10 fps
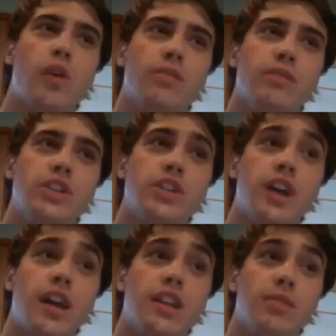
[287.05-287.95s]
to be
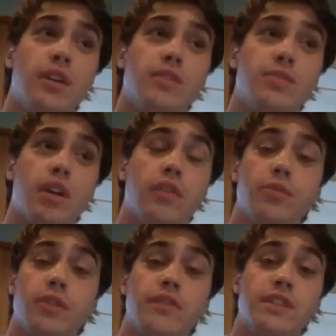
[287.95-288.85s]
Shia LaBeouf's part from
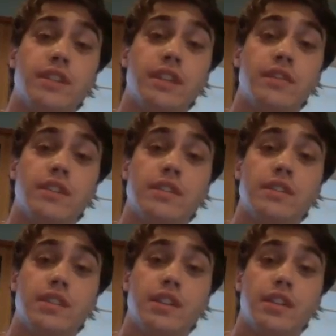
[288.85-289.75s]
Even Stevens.
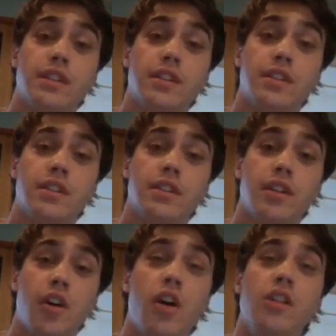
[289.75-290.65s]

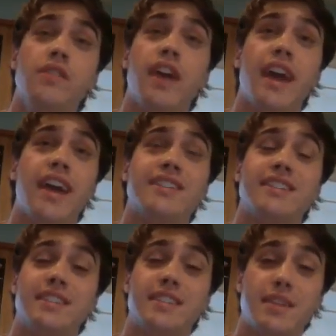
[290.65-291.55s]
All of the
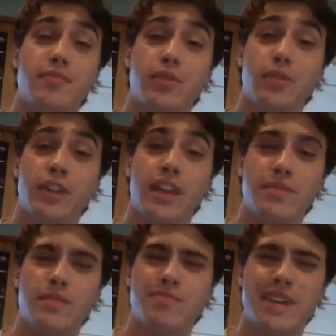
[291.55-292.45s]
antics they pulled, him
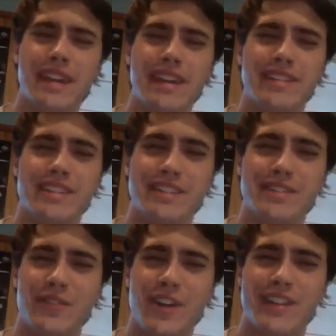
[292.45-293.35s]
and Beans and his
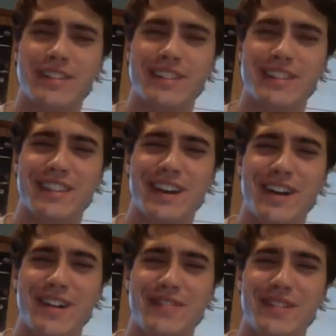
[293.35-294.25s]
friends and
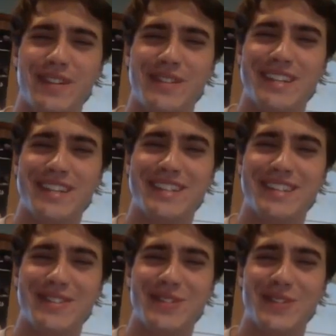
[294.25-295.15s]
stuff, you know, teasing his
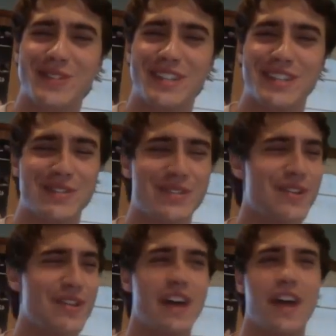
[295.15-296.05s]
older sister and all
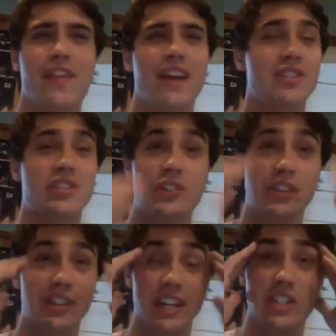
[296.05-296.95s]
that, that just looked
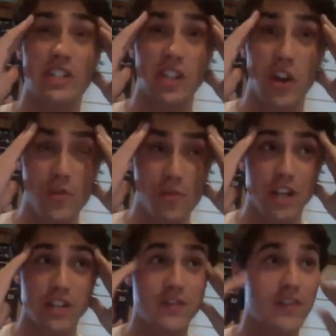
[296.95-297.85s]
like so
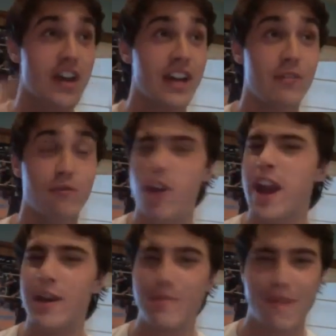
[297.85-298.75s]
much fun, right
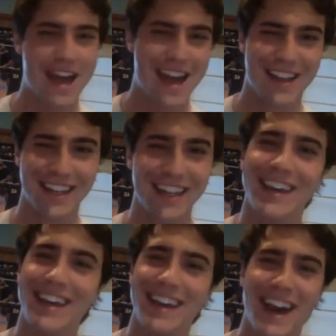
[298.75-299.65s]
up my alley.
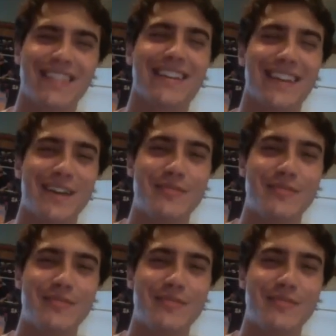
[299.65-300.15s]
I think that would